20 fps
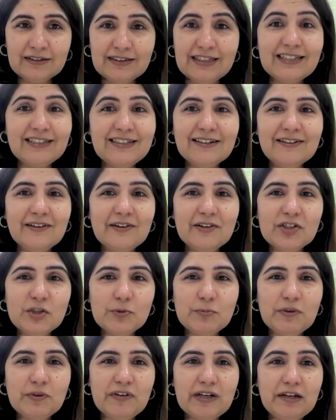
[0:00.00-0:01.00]
they turn out
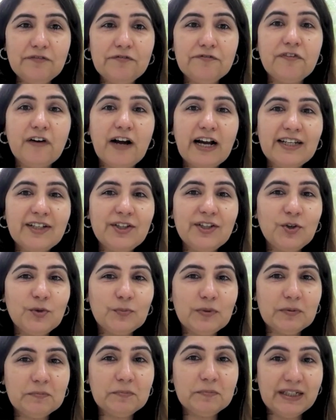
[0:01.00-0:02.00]
to be very fine
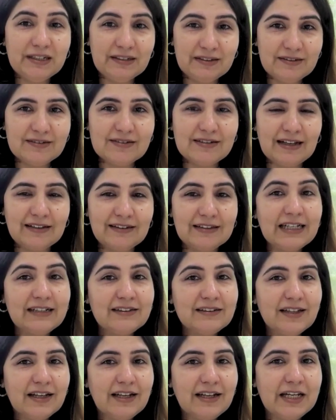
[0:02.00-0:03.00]
human beings, and
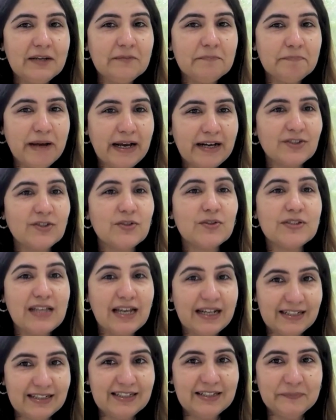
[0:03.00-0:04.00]
then they can impact
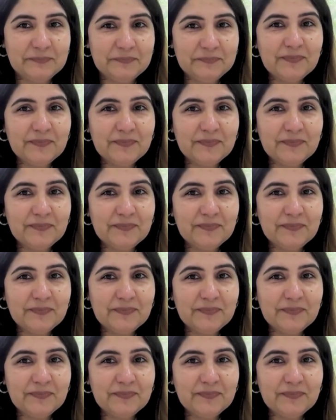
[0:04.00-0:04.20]
society.